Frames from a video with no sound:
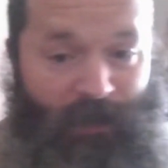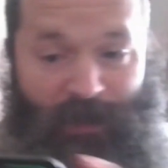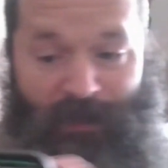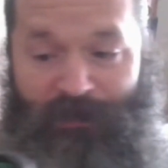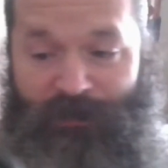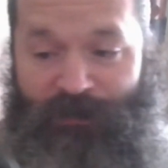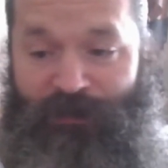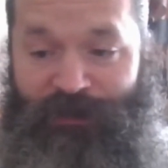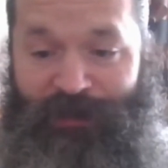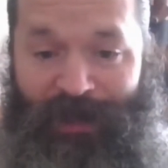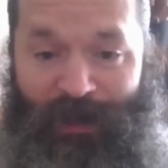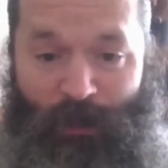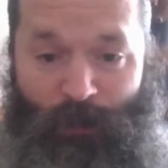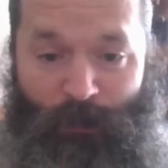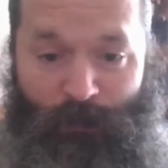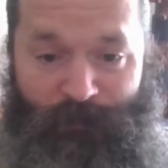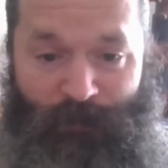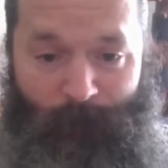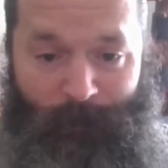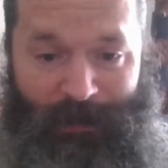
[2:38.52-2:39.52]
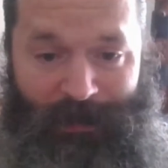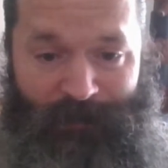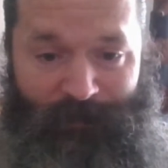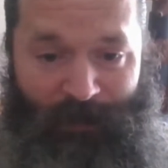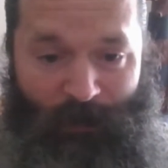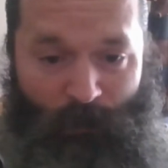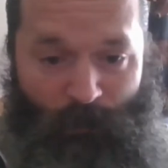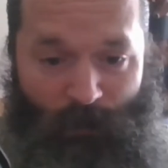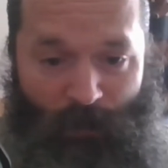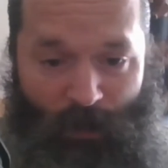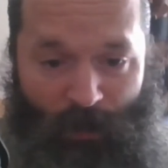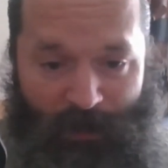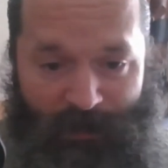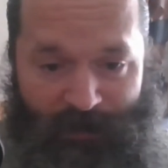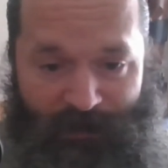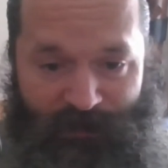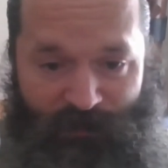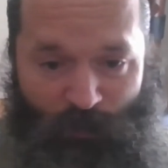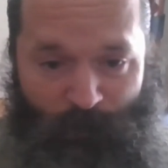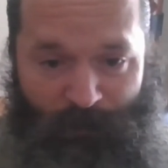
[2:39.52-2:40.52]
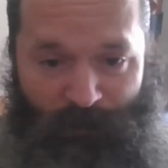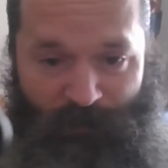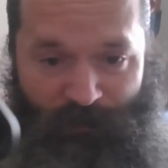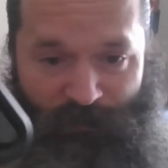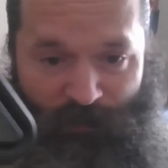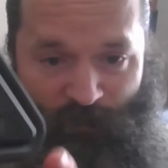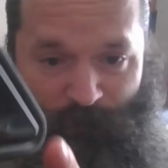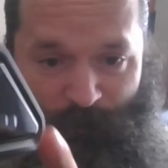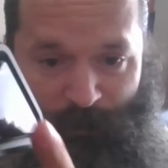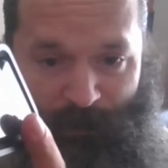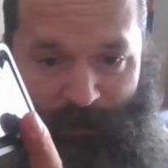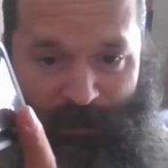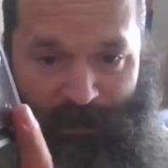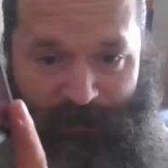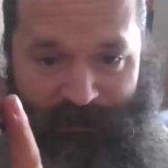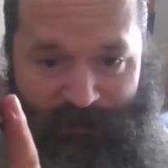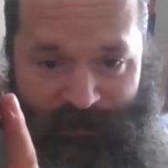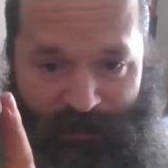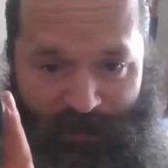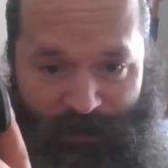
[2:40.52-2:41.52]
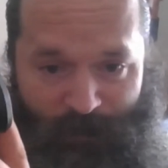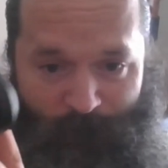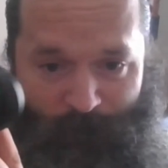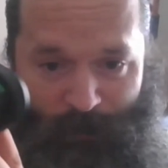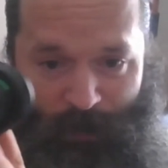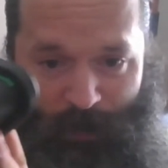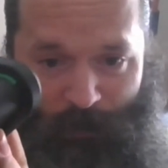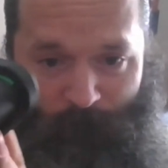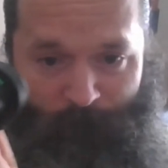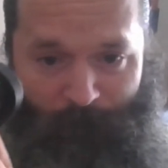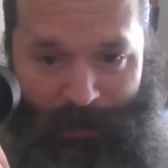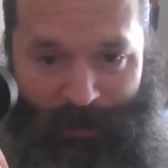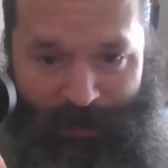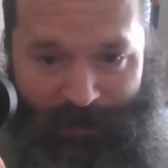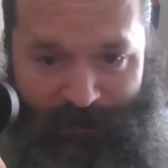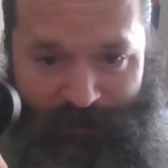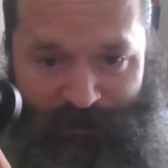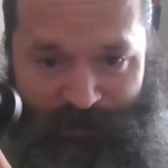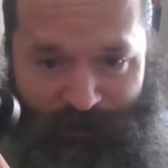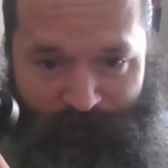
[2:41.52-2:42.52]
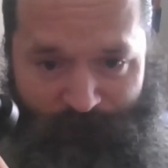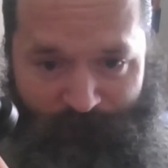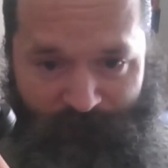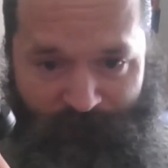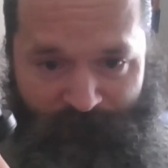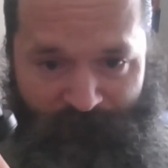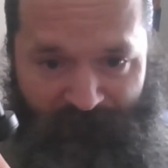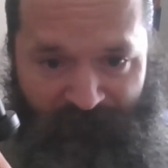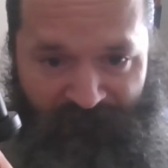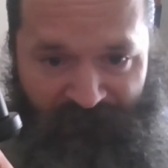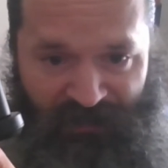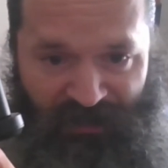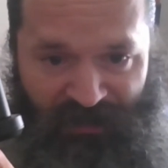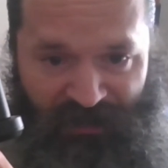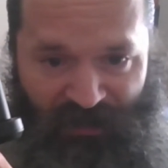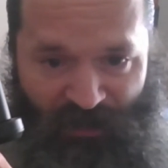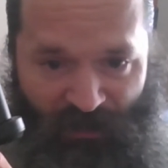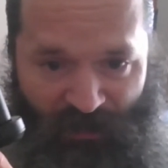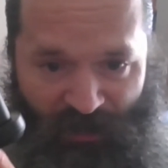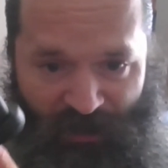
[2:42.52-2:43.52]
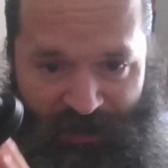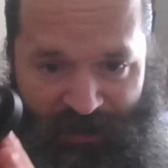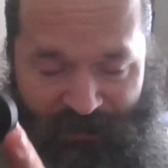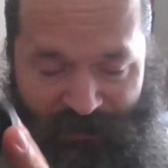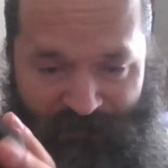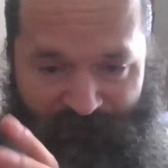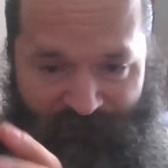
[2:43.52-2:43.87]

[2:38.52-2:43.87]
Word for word: itself, I believe it all lights up and stuff, but it's a compact, solid